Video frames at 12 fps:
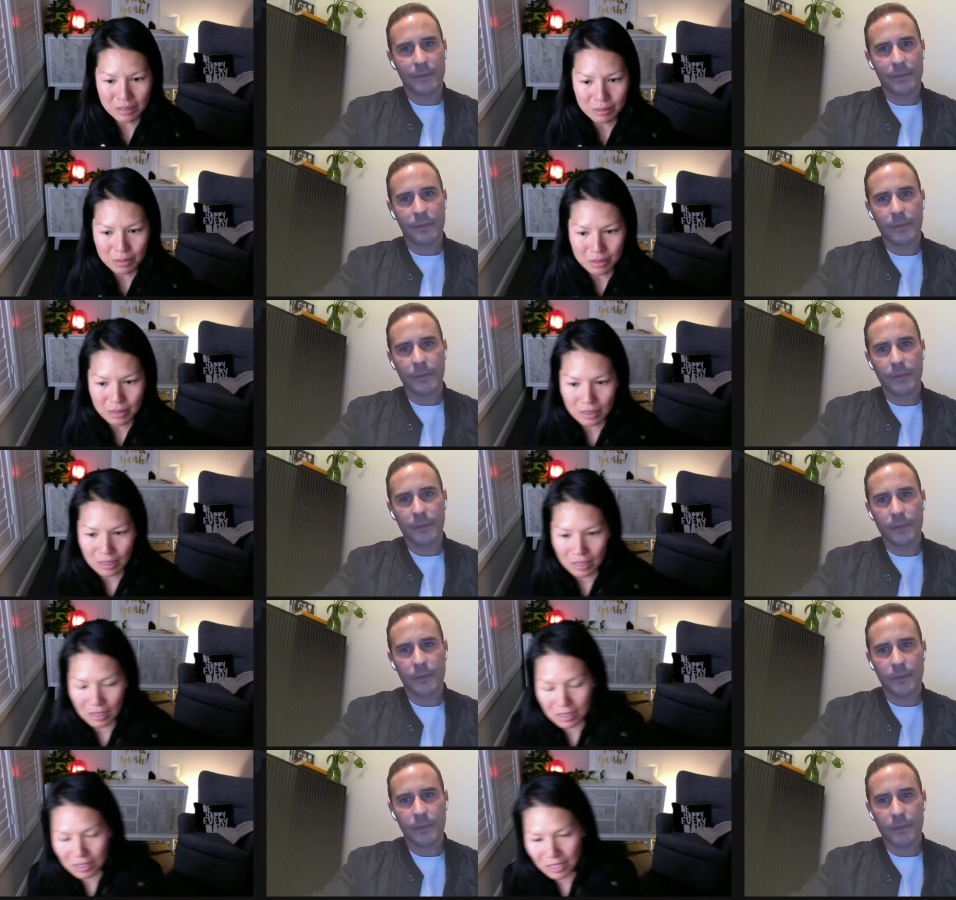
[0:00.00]
Speaker 1: have a
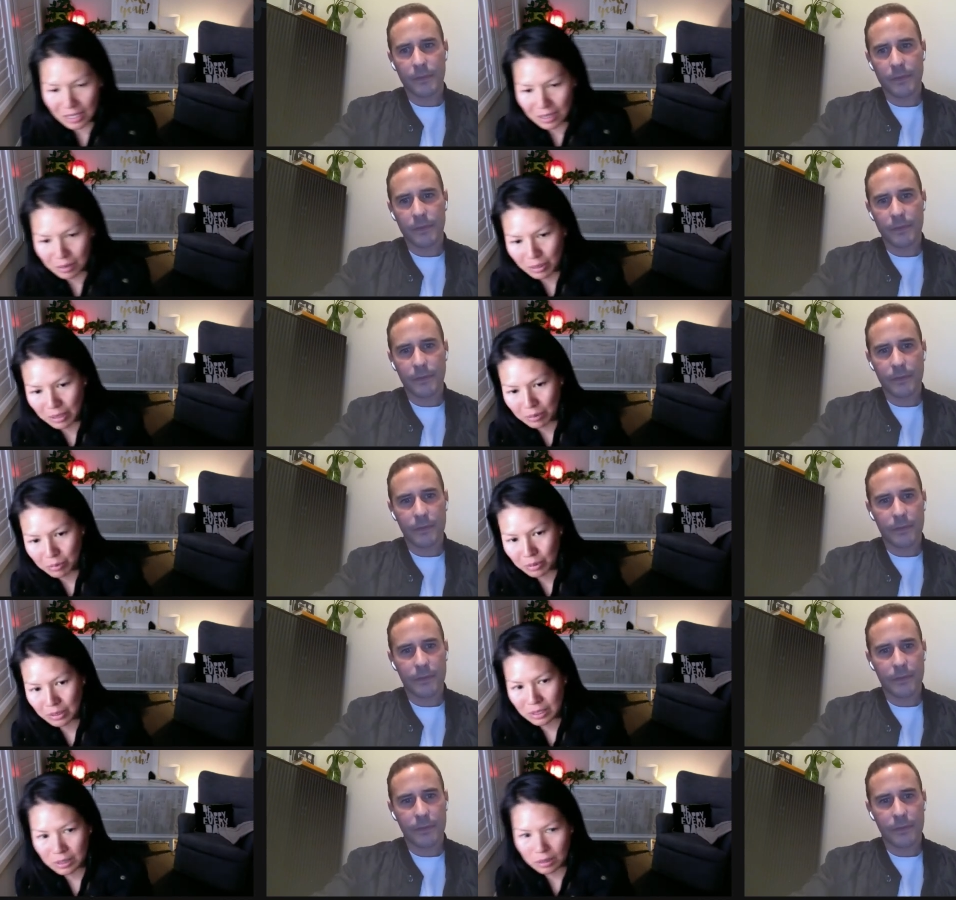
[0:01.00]
chat around
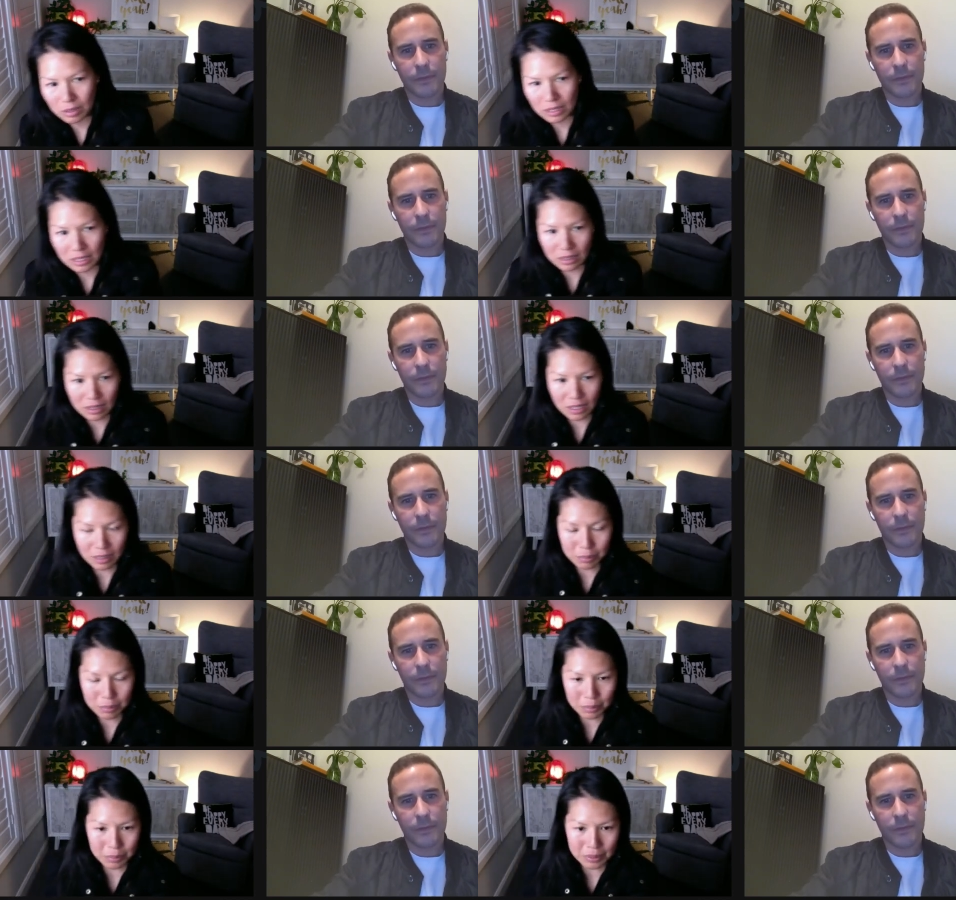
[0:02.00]
what they're doing in
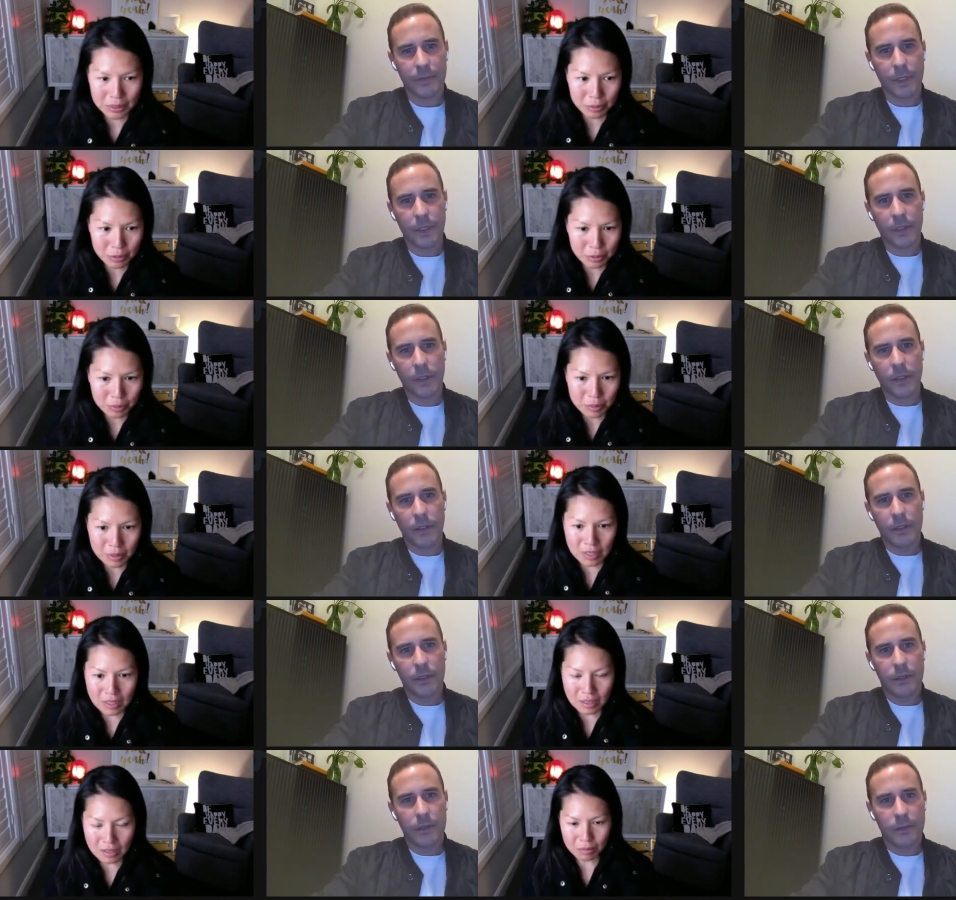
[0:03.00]
Lion Property Group,
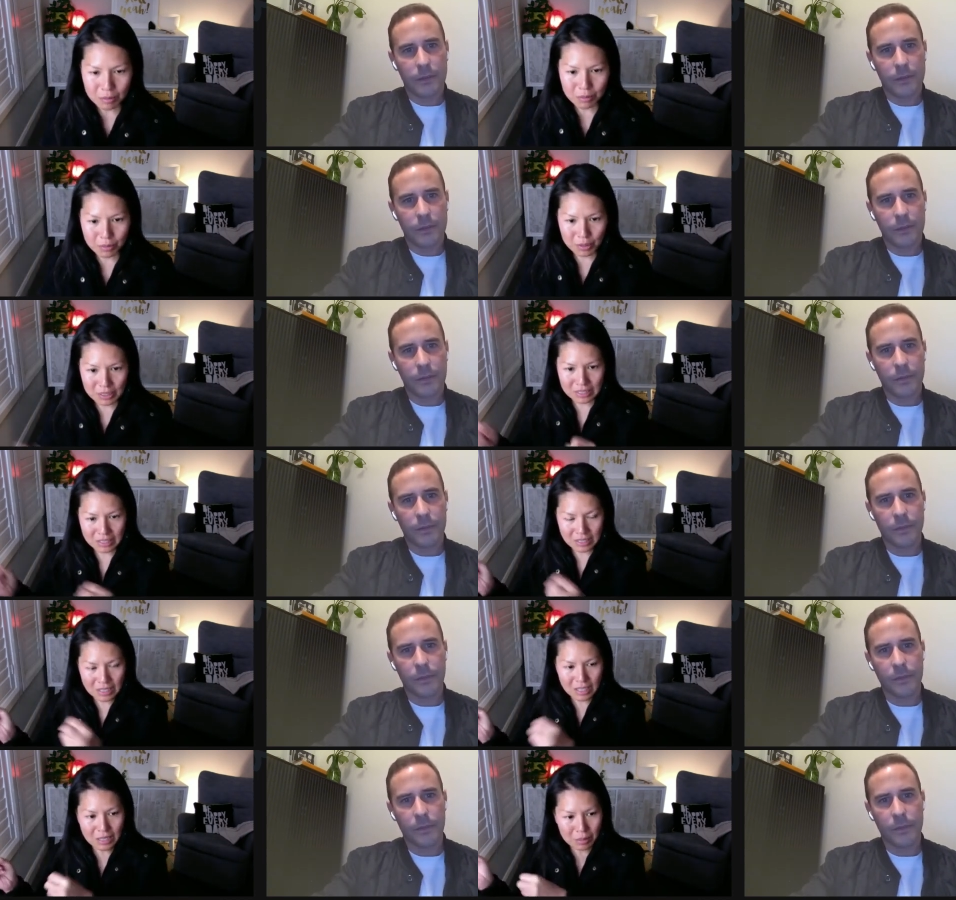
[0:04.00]
we've got
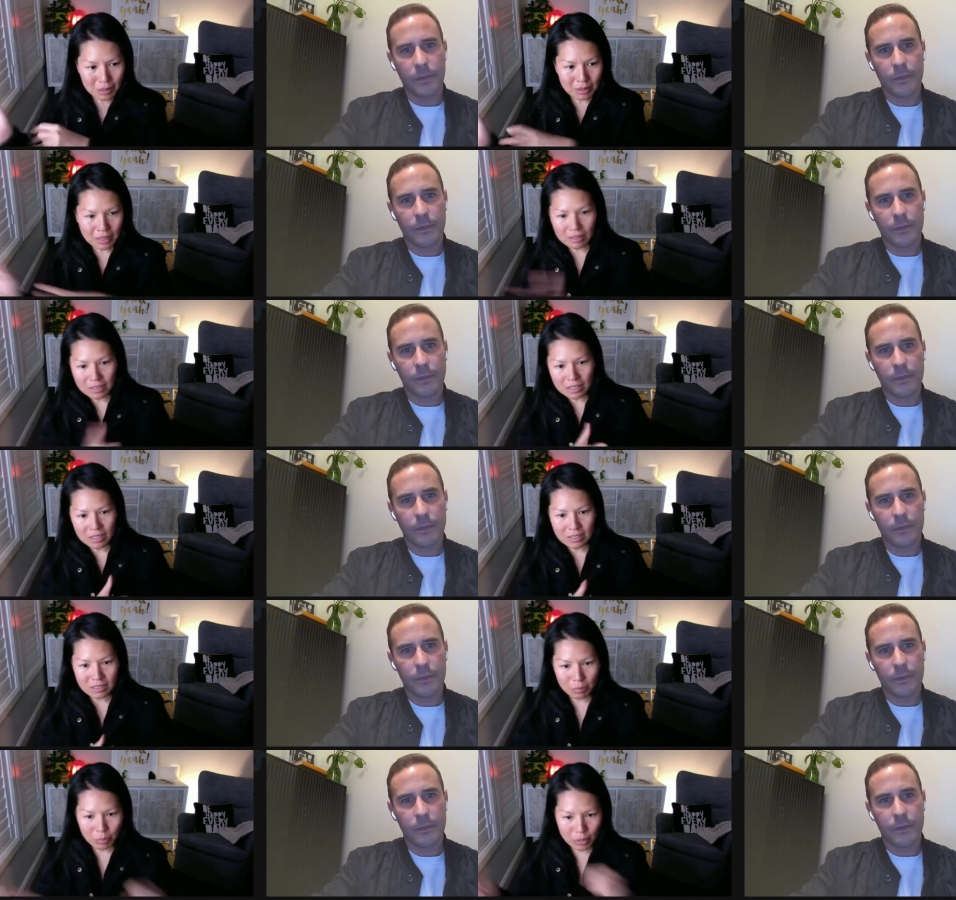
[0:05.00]
his email out
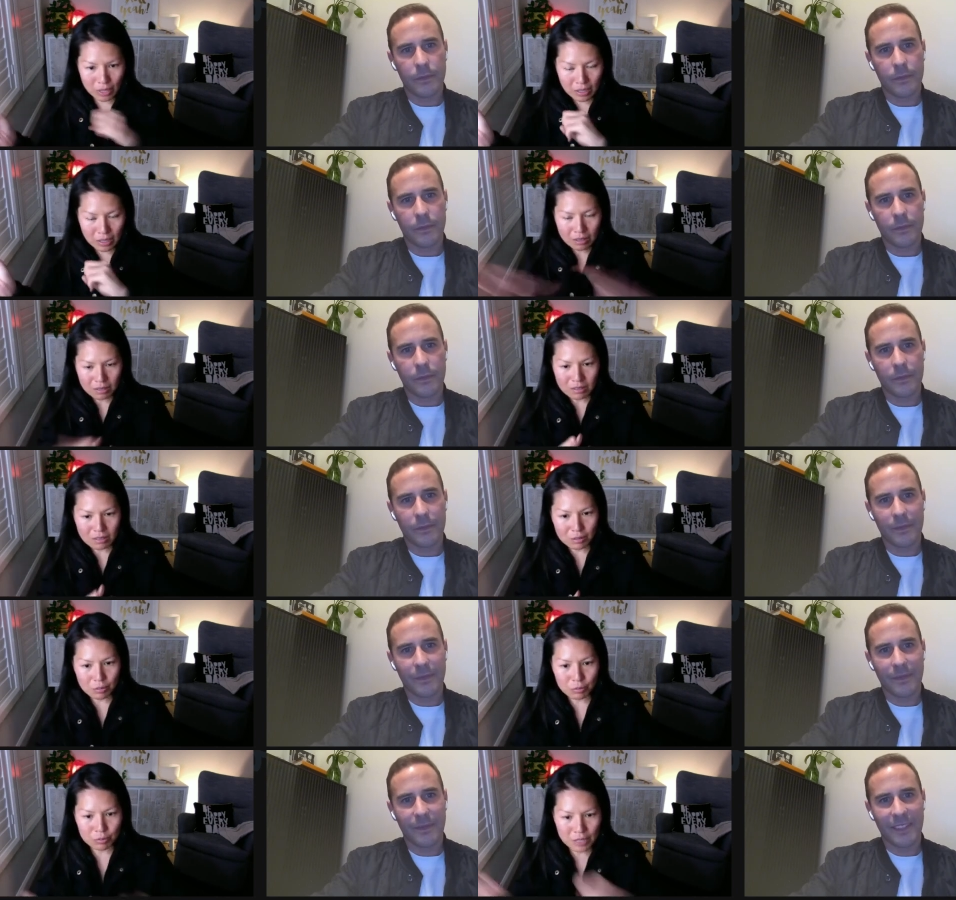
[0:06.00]
here somewhere.
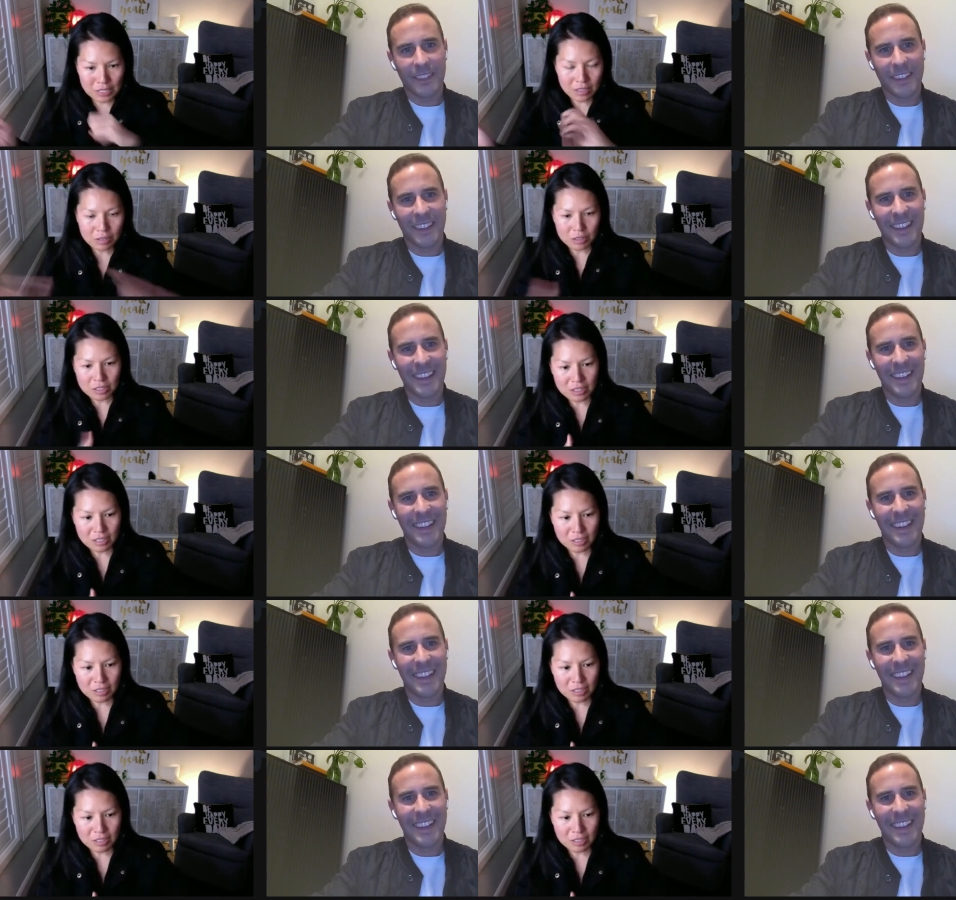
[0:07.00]
It'll flash across the